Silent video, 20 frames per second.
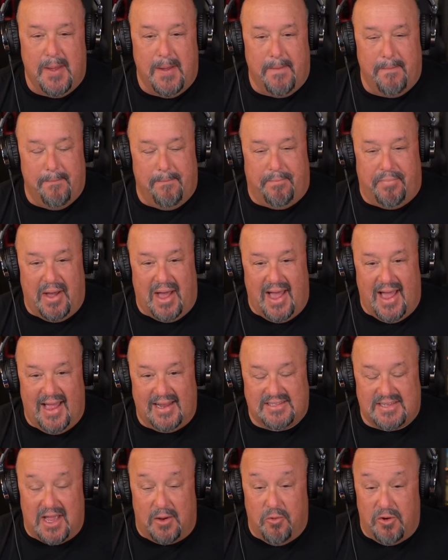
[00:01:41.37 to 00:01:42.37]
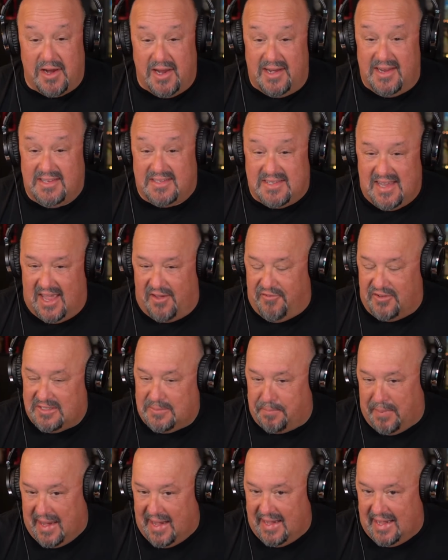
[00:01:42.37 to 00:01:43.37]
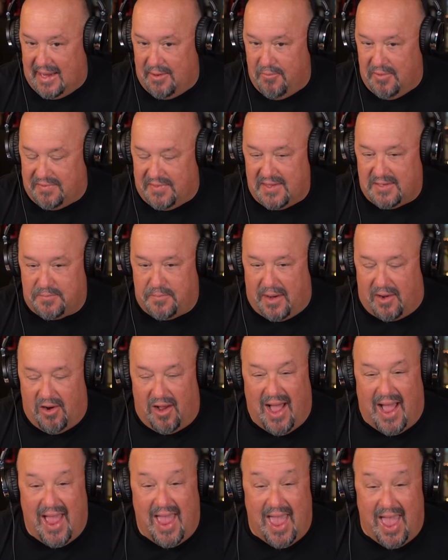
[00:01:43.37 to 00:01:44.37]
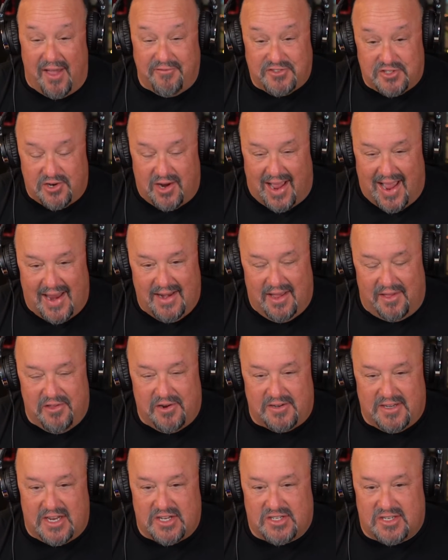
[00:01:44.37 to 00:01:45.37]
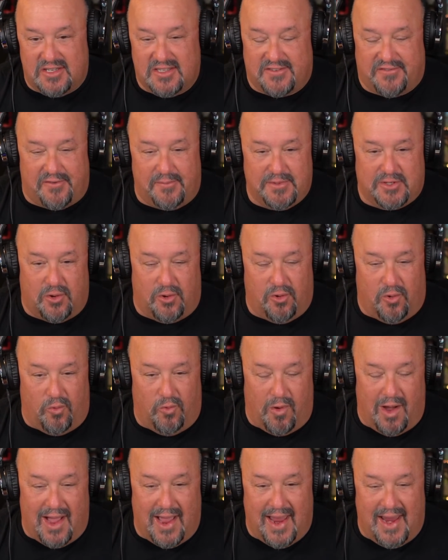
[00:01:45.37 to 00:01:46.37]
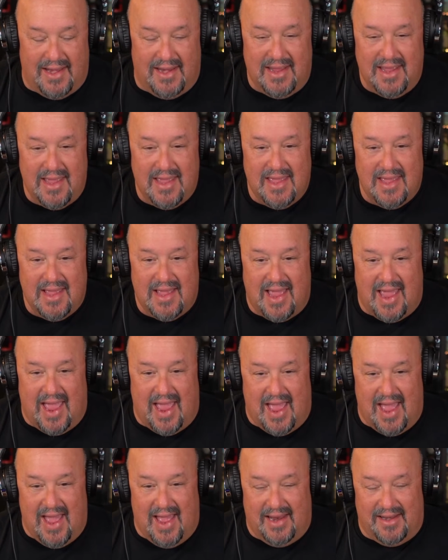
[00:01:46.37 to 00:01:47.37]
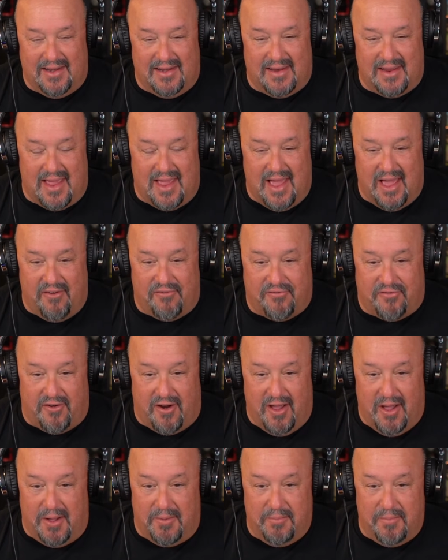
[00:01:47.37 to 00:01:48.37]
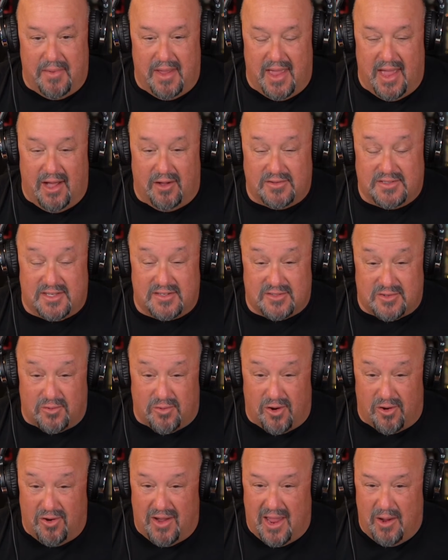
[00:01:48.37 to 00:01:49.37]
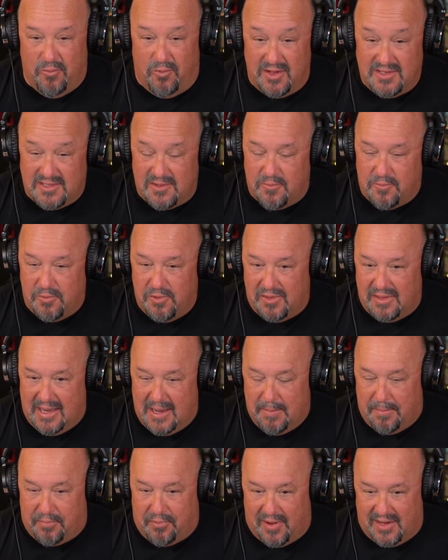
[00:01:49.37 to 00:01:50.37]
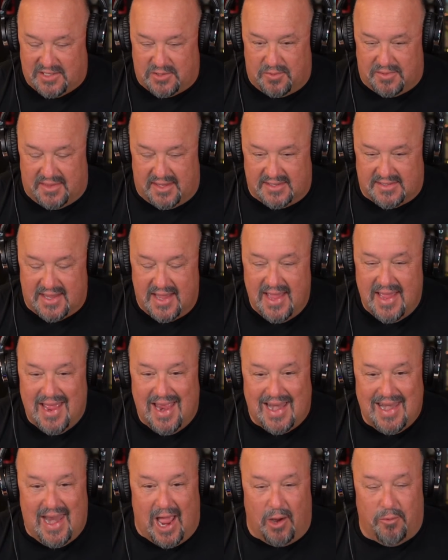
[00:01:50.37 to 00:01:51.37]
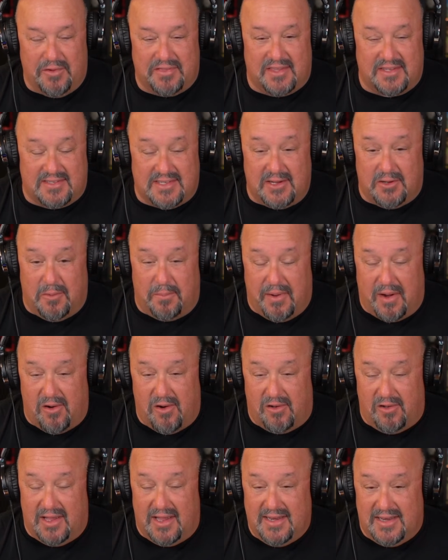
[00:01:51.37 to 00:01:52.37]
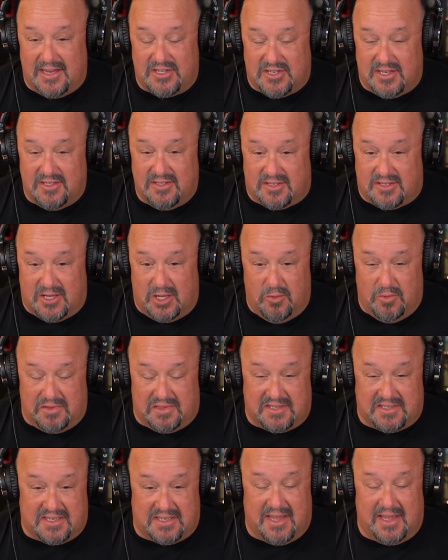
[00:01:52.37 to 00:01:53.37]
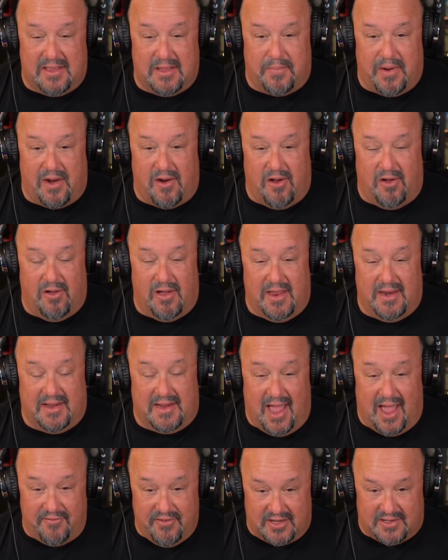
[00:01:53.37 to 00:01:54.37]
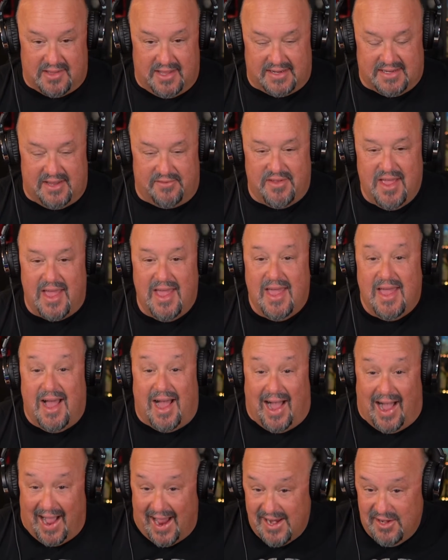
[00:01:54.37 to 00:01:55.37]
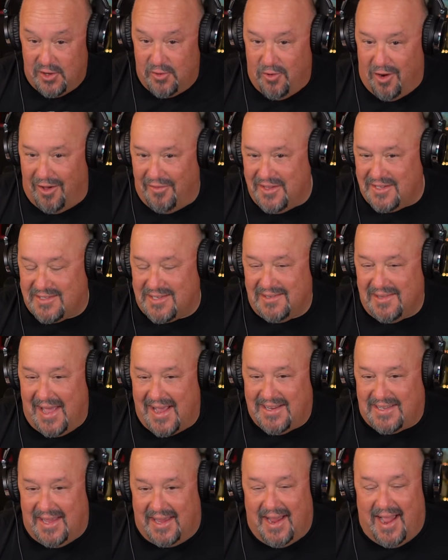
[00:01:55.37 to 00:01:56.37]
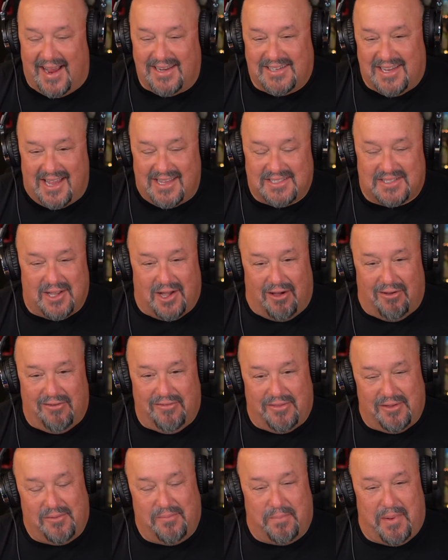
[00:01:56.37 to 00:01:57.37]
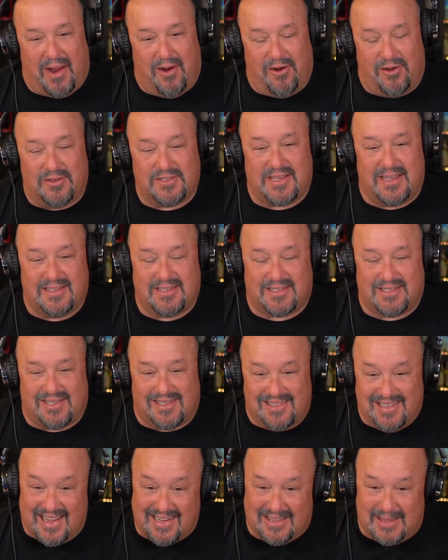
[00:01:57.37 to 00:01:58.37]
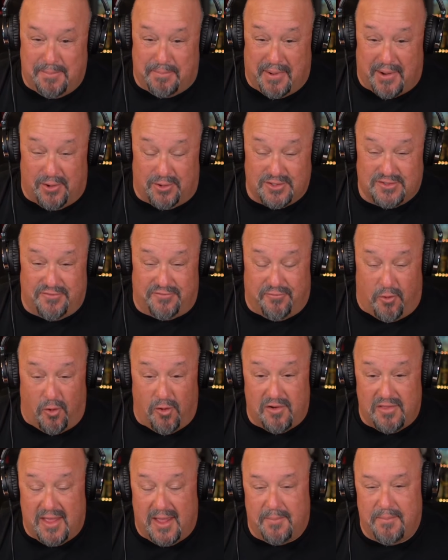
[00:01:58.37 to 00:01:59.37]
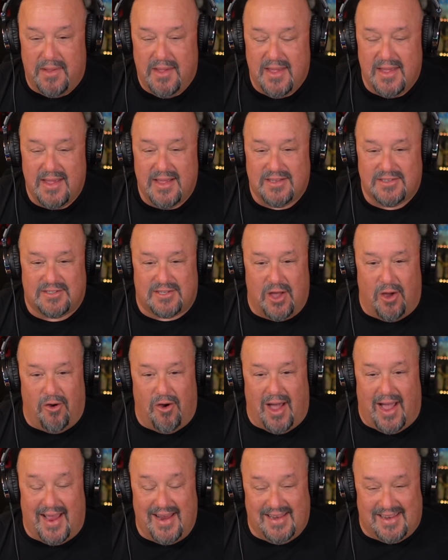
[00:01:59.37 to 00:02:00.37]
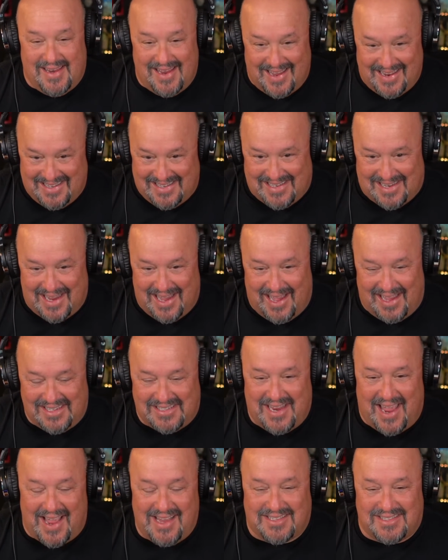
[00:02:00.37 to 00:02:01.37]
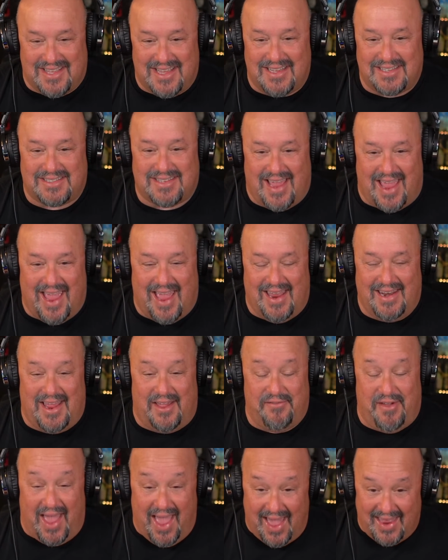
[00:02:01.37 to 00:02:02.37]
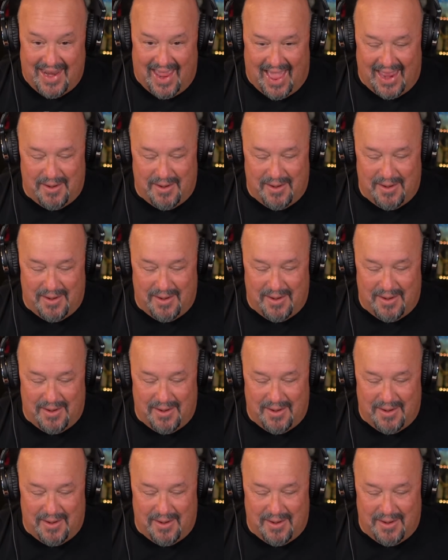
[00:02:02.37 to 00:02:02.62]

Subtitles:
but we're going to see if it's peaty with this barrel. I have tried other editions from Total Wine and from El Tesoro and wasn't really impressed with this. Now with the single barrel editions too, with the Tequila Barrel and Agave Collective, I do all the selecting. I taste all of their barrels and select the barrels for them. So I did taste this, and I've had